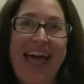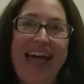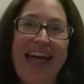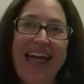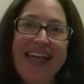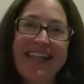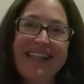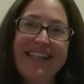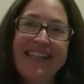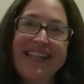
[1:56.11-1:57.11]

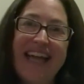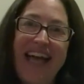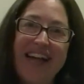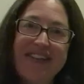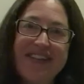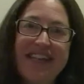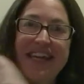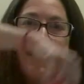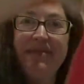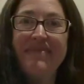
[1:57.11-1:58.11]
And out
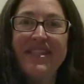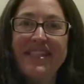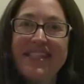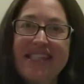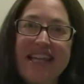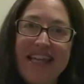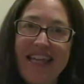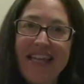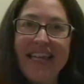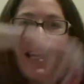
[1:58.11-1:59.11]
came the
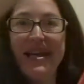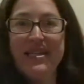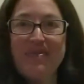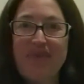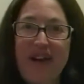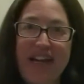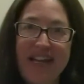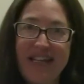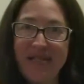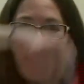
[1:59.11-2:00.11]
sun as
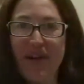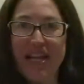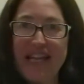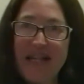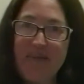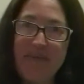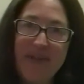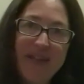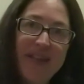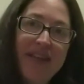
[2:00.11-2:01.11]
bright can
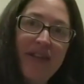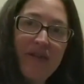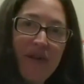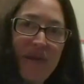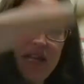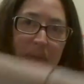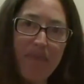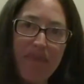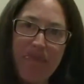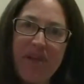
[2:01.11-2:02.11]
be. You can make a
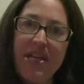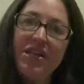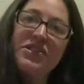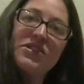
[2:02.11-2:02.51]
big